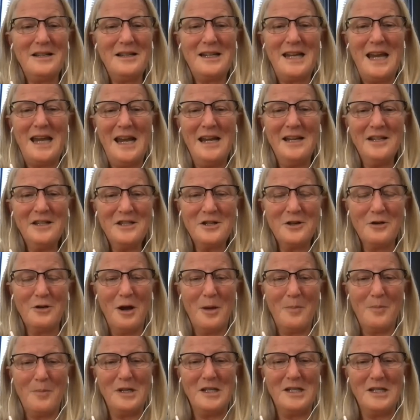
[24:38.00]
cancer
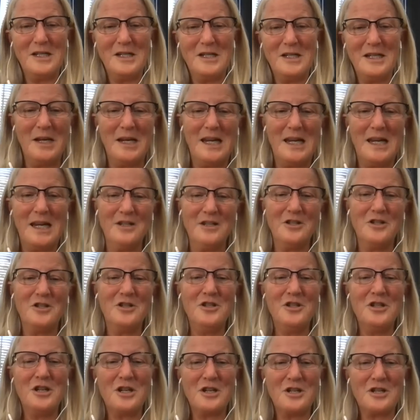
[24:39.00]
epidemic is
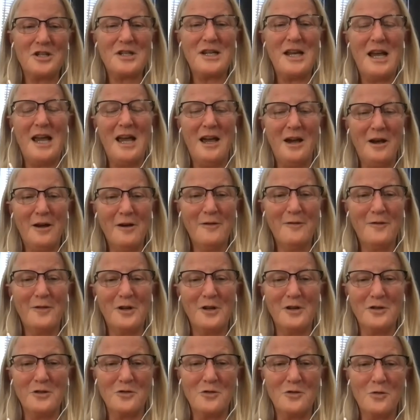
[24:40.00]
just out of
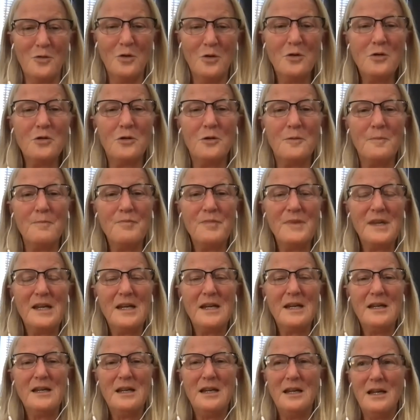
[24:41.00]
control.
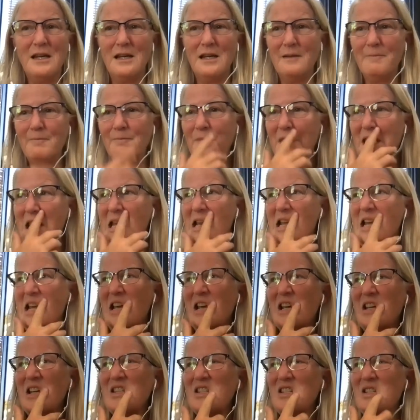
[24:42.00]
Yep. And it
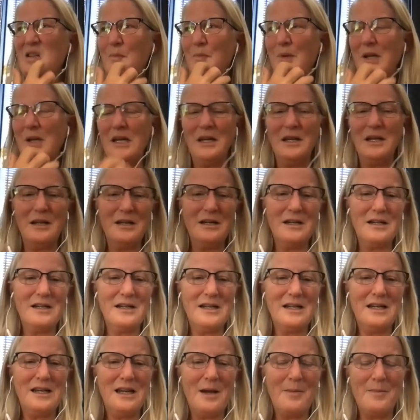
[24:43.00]
has to be.
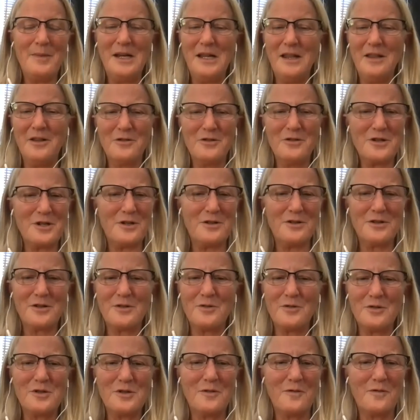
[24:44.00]
I mean, there's all
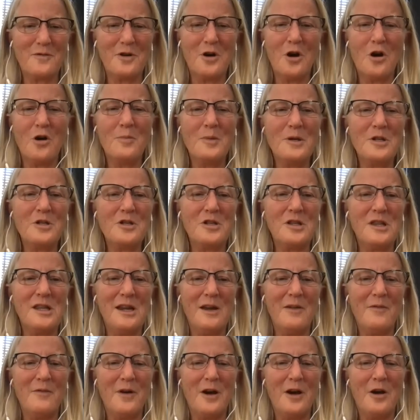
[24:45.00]
sorts of garbage in the
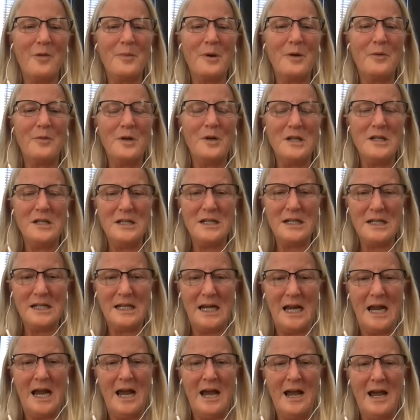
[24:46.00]
environment we
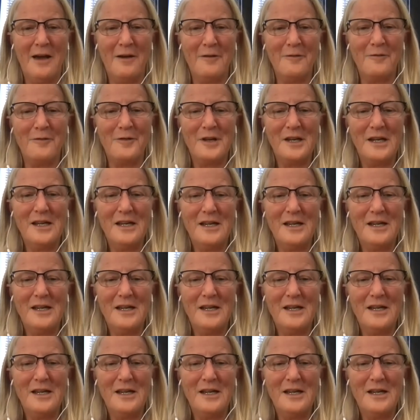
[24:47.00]
didn't have